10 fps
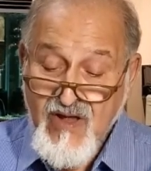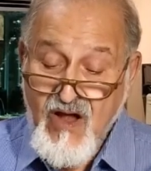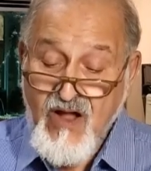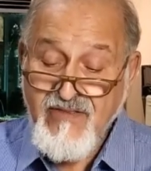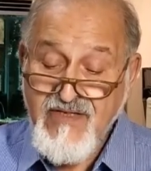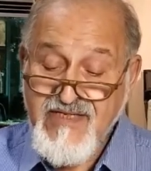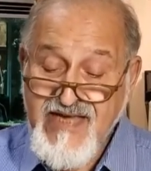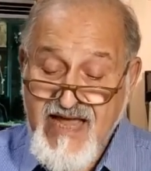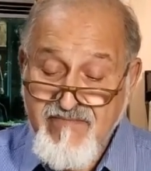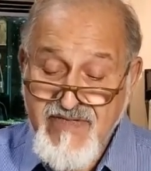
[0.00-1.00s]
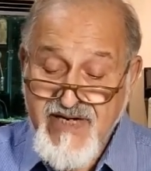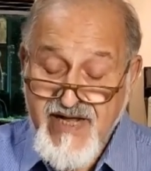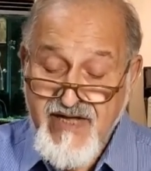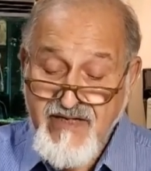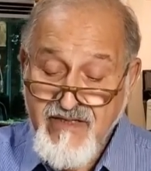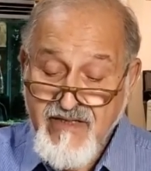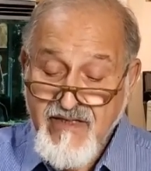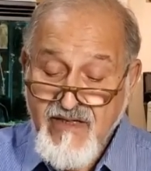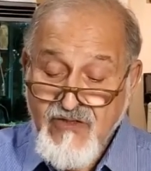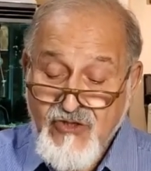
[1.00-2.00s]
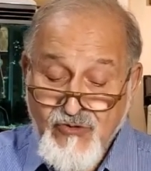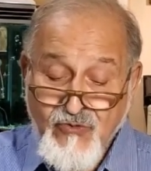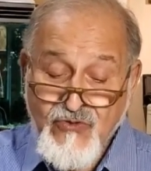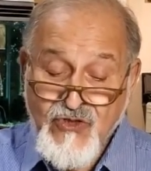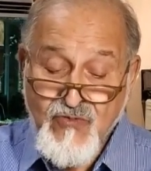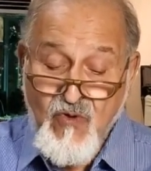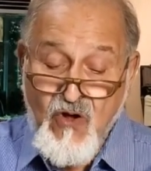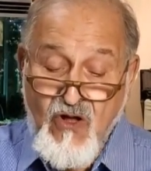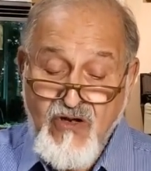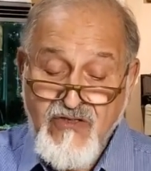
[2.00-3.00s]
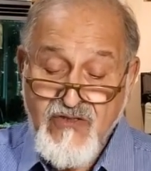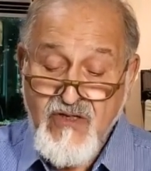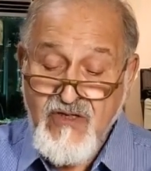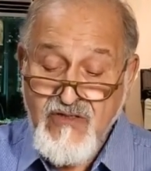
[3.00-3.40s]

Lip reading: On the same day, 2 small